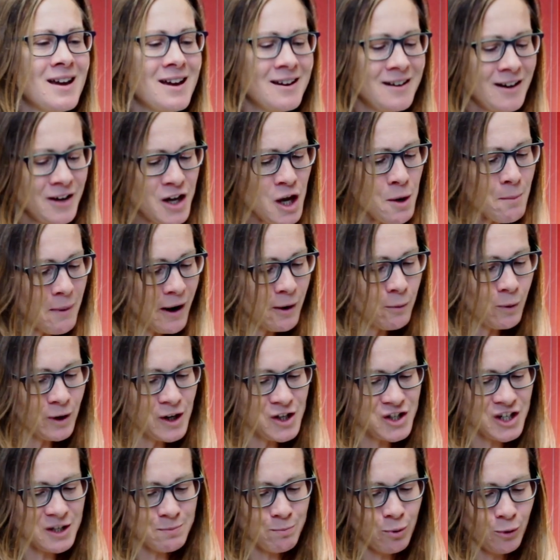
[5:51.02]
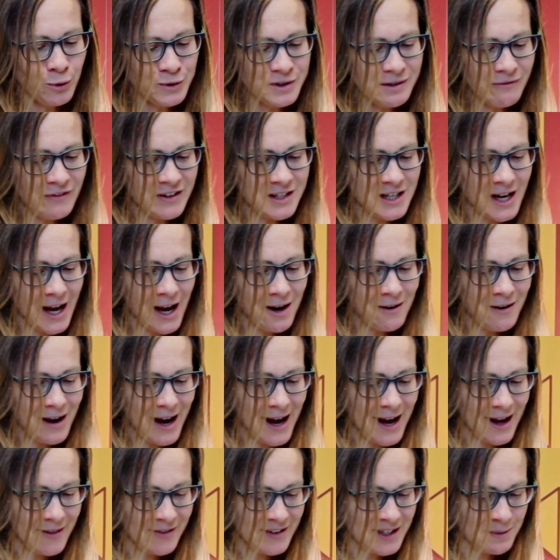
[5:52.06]
Now, you might want to just pause the video
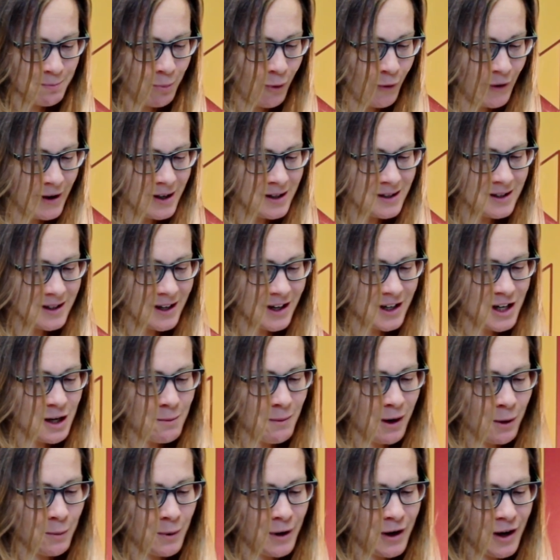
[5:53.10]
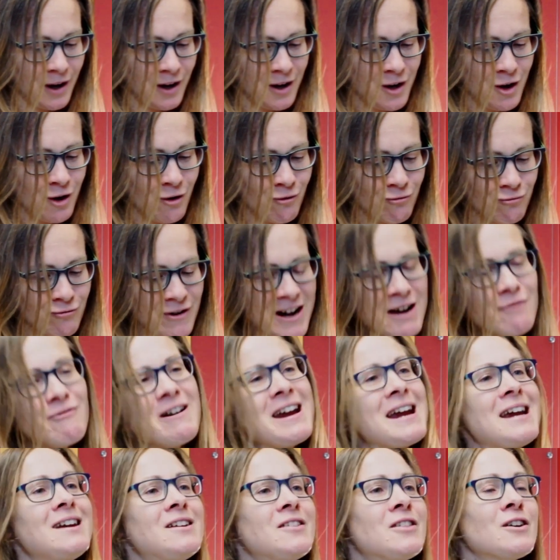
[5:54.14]
at this point, and you might want to
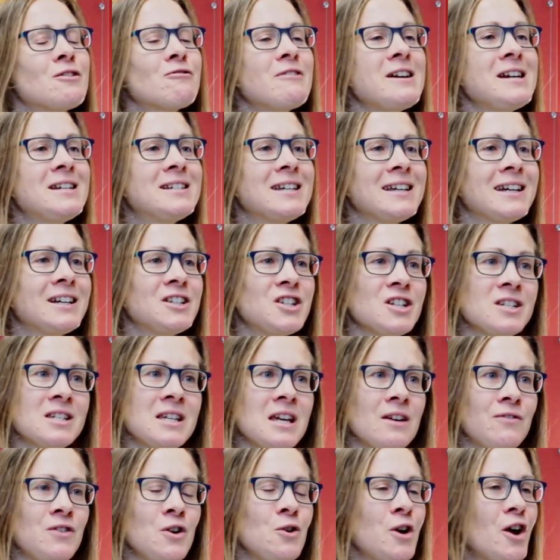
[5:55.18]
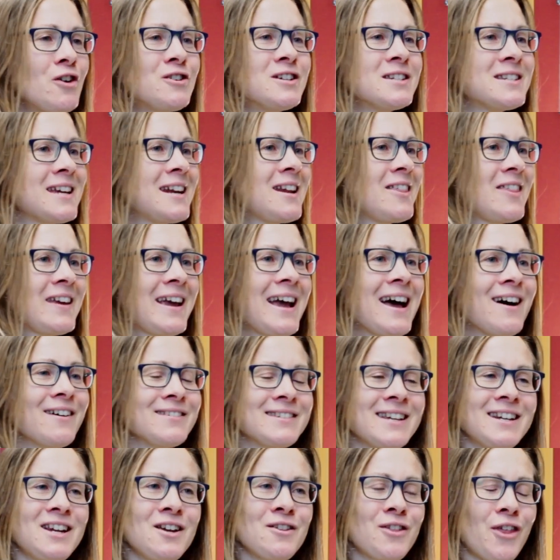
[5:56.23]
reread the greeting and just see if you notice anything else,
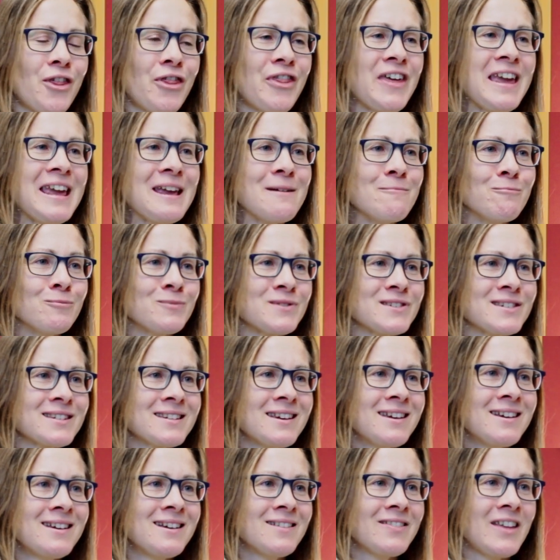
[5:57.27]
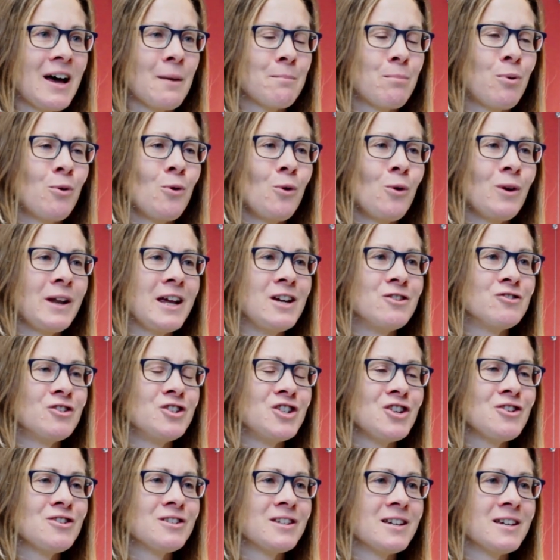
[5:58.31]
any other themes that Paul
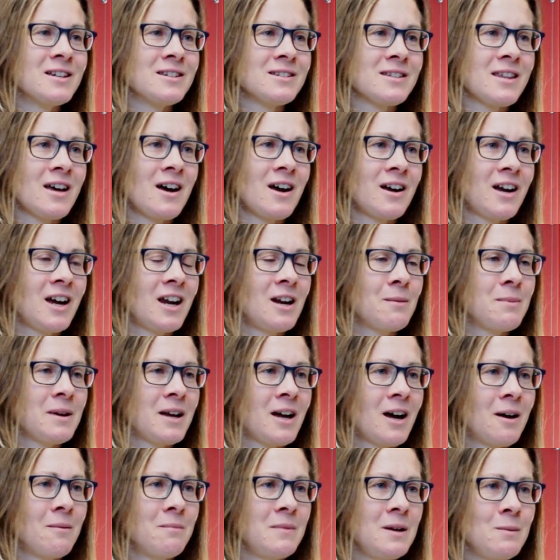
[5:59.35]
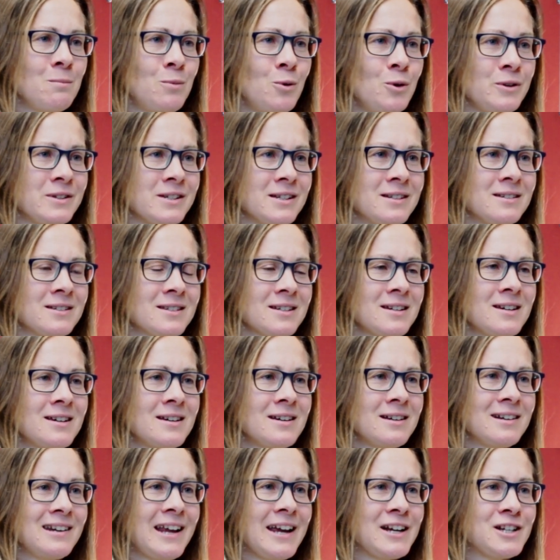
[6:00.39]
introduces that are going to become important
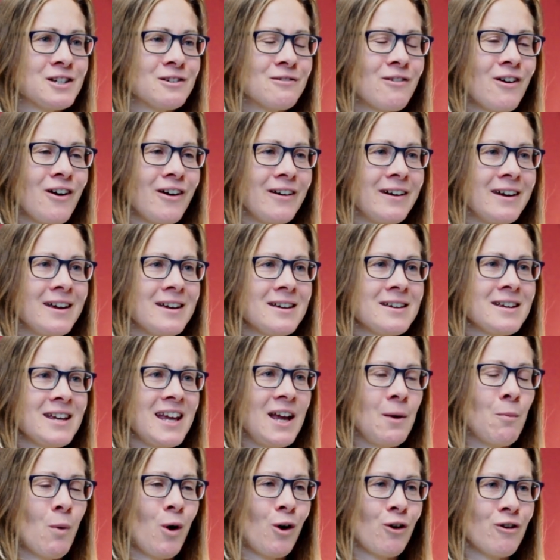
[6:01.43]
later on in 1